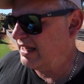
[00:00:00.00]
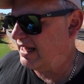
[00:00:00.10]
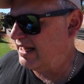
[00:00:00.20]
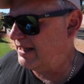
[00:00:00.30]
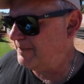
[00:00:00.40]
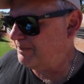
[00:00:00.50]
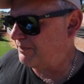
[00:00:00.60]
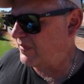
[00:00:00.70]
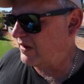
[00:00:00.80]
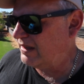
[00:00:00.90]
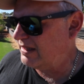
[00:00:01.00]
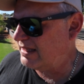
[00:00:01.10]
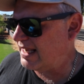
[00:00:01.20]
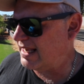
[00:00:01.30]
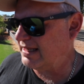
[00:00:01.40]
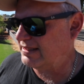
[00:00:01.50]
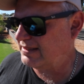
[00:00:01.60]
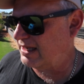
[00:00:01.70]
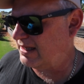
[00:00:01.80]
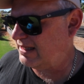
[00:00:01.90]
Yeah,
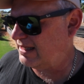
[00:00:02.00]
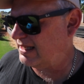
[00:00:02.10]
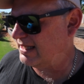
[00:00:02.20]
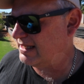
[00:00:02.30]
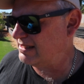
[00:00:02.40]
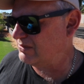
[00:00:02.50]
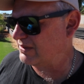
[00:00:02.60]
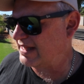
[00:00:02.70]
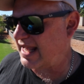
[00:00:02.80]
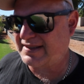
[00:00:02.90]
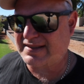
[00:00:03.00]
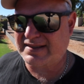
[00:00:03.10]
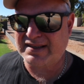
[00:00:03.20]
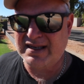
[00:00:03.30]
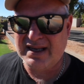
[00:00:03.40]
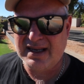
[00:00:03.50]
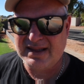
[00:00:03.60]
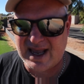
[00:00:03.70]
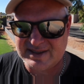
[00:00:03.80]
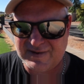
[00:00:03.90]
so look, that's
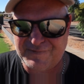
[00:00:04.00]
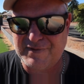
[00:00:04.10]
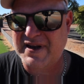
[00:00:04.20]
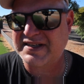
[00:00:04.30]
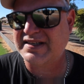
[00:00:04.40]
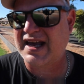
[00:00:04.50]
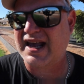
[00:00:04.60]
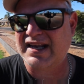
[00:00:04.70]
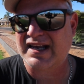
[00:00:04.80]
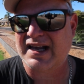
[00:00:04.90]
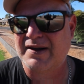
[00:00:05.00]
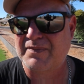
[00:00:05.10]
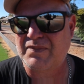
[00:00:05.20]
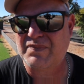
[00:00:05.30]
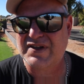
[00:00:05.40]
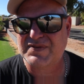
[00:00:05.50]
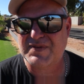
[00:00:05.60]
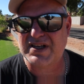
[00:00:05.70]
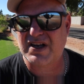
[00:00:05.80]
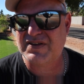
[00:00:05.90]
it for me today. This
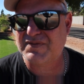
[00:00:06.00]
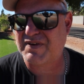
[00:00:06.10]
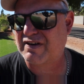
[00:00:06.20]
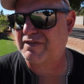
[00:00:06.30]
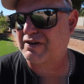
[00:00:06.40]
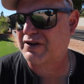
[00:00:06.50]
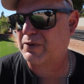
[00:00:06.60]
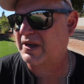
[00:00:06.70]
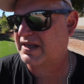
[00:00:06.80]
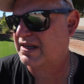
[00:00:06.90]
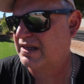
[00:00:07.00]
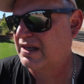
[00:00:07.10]
video is very, very quick.